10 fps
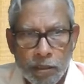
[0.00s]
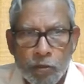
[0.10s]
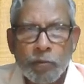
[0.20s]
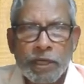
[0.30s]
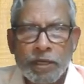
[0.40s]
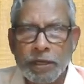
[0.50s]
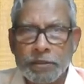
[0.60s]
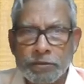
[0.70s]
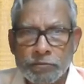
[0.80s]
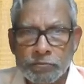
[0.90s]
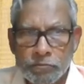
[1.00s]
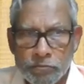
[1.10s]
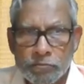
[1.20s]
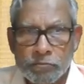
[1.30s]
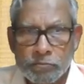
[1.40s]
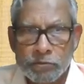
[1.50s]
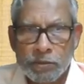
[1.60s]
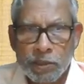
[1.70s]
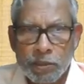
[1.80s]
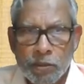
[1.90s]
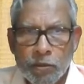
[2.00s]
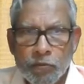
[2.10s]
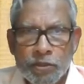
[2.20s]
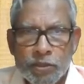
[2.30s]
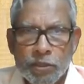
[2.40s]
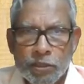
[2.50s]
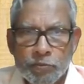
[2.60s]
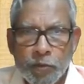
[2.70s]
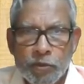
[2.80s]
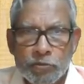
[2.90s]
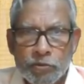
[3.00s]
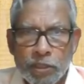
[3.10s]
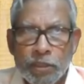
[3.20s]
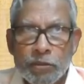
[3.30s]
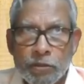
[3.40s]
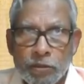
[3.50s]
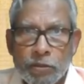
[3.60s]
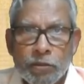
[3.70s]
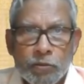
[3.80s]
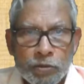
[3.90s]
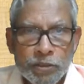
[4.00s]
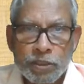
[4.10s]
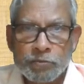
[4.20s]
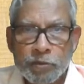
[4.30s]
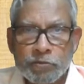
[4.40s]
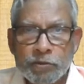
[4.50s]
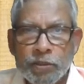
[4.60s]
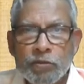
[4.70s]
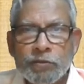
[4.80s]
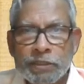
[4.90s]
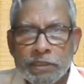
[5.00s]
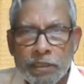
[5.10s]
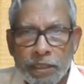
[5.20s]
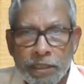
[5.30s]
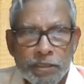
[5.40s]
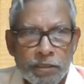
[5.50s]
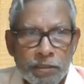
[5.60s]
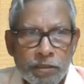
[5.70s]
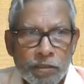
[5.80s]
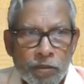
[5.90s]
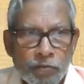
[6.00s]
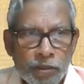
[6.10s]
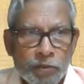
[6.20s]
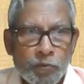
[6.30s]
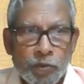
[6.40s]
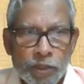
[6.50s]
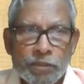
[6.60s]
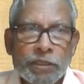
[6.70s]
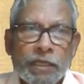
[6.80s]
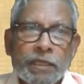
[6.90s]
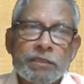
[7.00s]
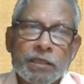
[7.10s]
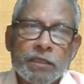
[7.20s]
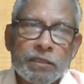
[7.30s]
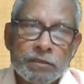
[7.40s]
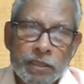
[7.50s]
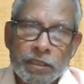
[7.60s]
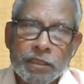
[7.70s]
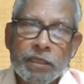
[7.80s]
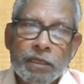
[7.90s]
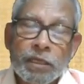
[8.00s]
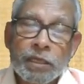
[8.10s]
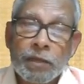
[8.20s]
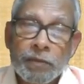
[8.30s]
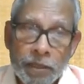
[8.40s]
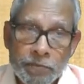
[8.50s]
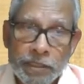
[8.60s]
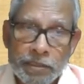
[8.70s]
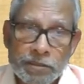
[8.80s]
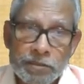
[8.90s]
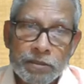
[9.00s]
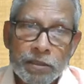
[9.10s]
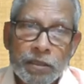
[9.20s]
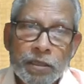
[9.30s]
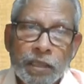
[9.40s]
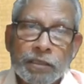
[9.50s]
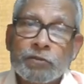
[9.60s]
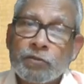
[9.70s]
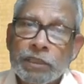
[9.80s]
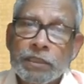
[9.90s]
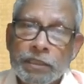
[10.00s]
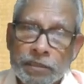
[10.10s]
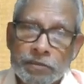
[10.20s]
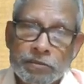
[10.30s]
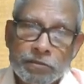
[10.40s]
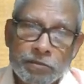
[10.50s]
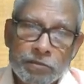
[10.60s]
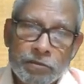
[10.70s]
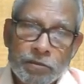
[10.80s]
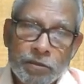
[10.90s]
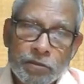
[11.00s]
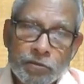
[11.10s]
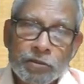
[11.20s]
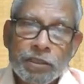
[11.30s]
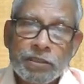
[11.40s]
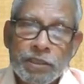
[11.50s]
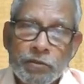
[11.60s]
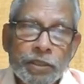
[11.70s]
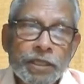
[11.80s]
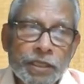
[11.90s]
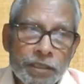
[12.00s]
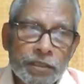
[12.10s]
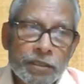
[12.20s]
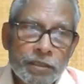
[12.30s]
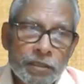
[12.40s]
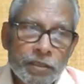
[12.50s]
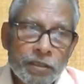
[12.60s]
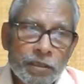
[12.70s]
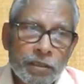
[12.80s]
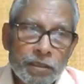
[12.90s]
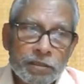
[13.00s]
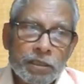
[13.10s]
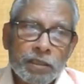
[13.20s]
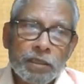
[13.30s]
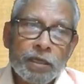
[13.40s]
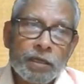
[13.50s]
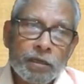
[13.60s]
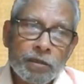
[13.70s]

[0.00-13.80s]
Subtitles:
human right which responds to the universal need for the protection against the certain life risks and the social needs. Social security is the